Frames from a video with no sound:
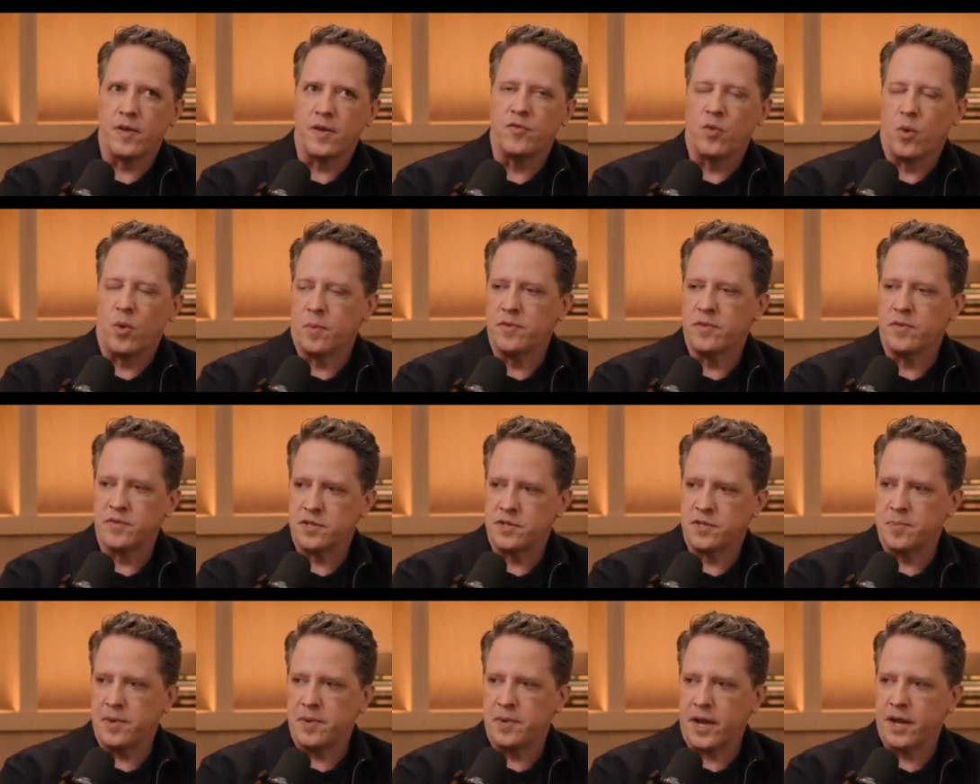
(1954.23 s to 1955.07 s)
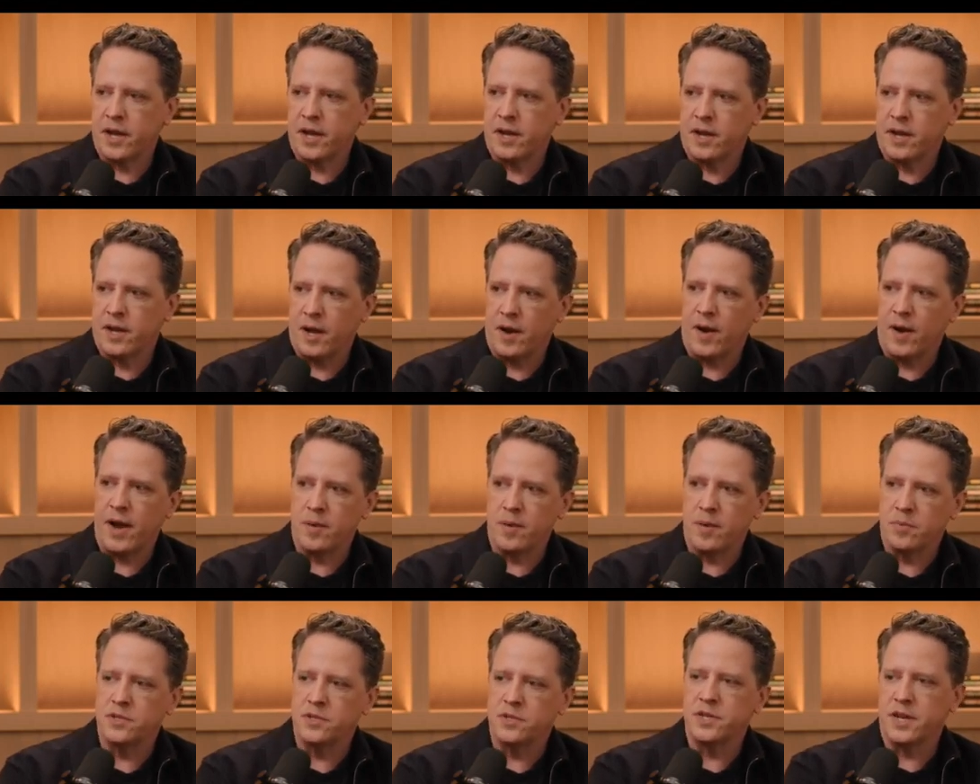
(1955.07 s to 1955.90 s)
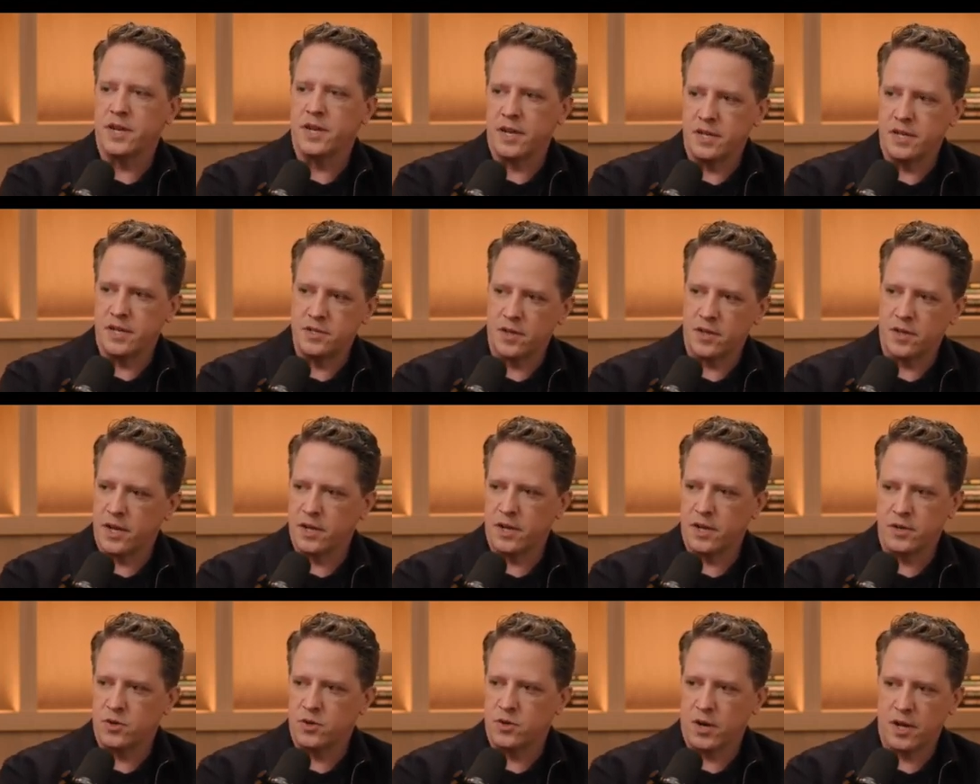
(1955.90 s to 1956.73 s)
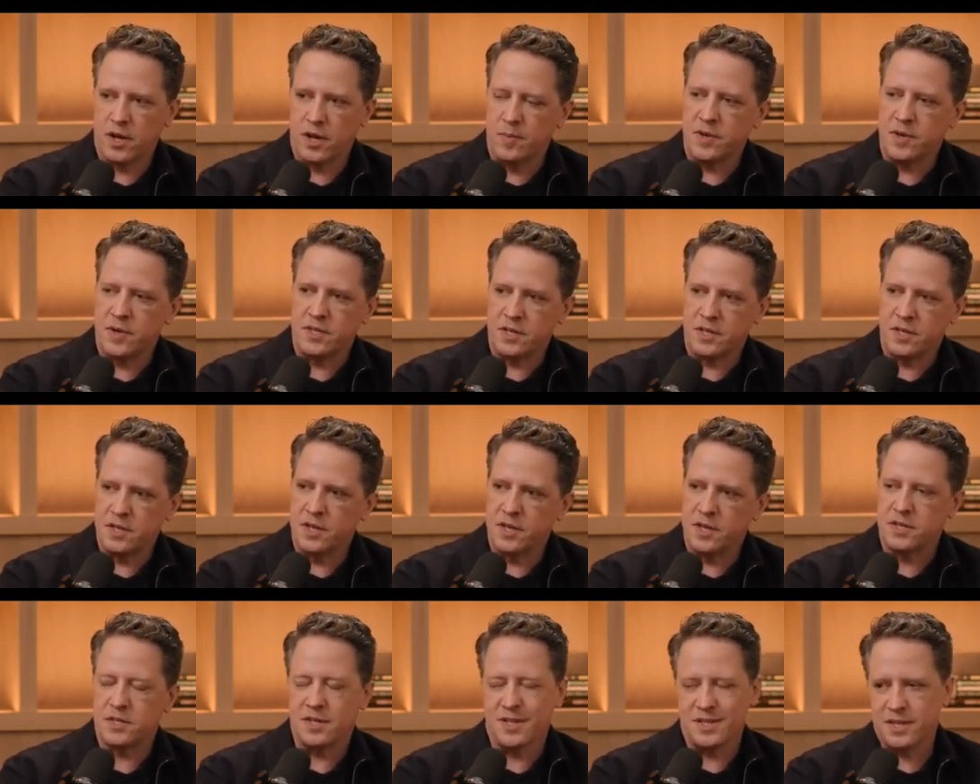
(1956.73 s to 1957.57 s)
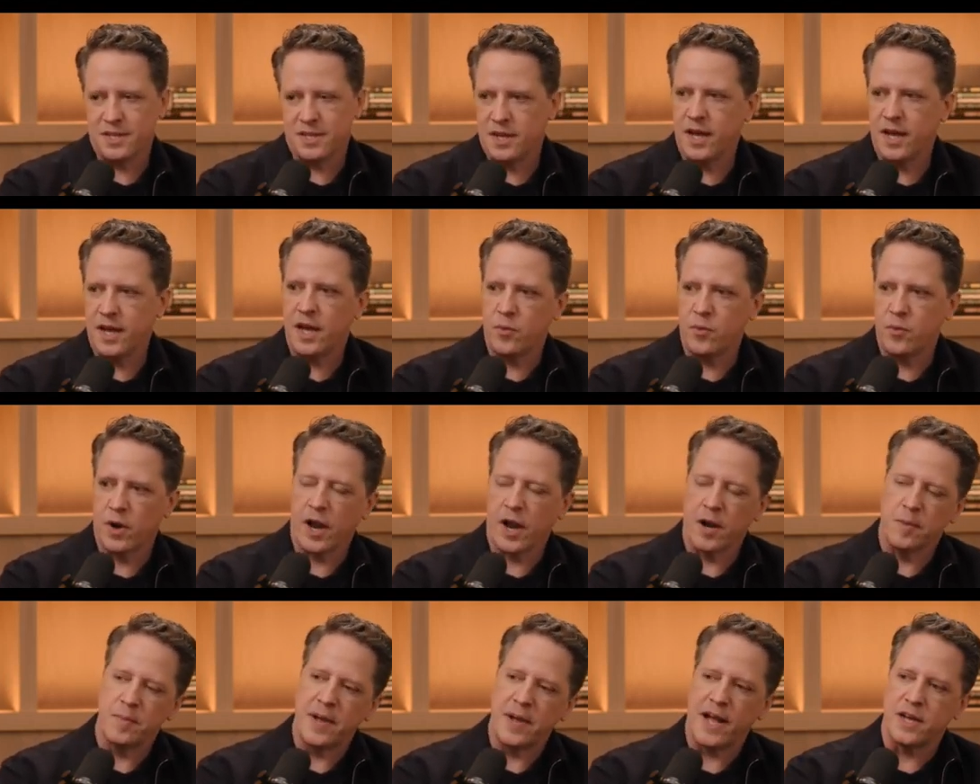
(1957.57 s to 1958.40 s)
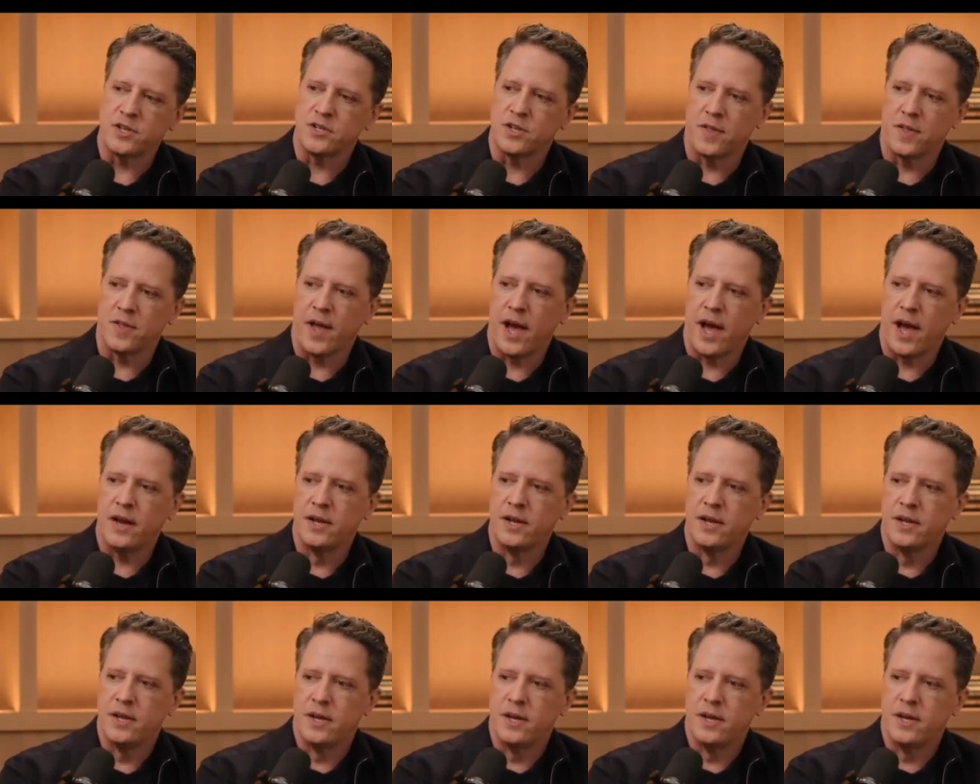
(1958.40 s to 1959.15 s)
like a form of Ozempic, all right, and presented it to like a drug company to this. And they said, we're going to pass on that.